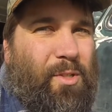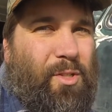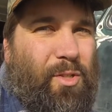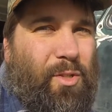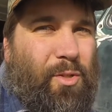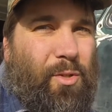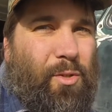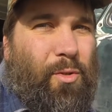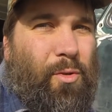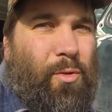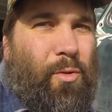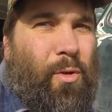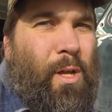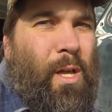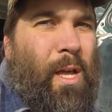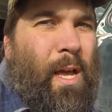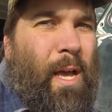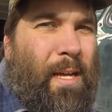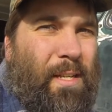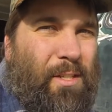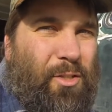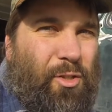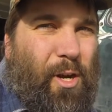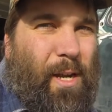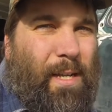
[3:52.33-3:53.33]

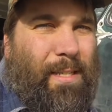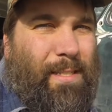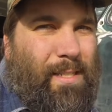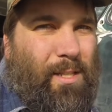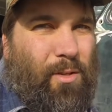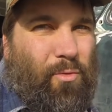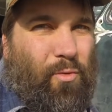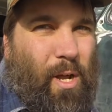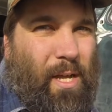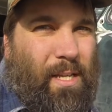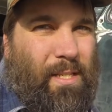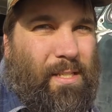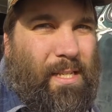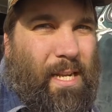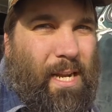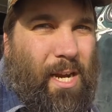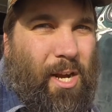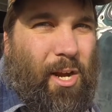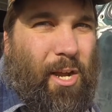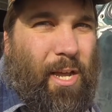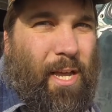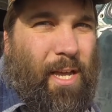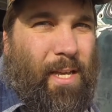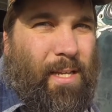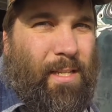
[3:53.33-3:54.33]
to address the rust
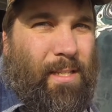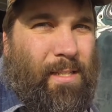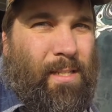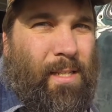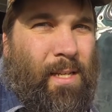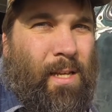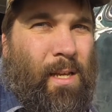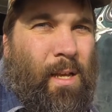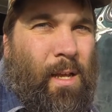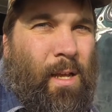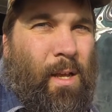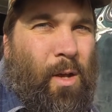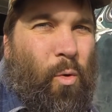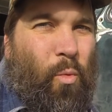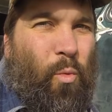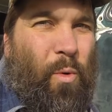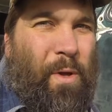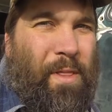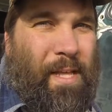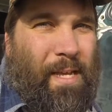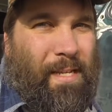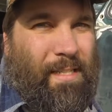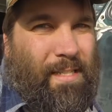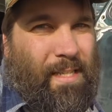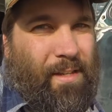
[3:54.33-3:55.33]
areas
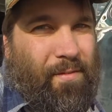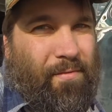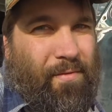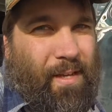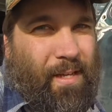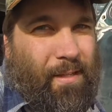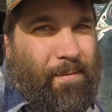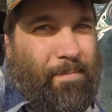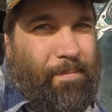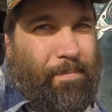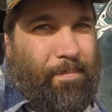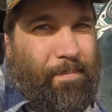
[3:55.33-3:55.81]
when they see fit.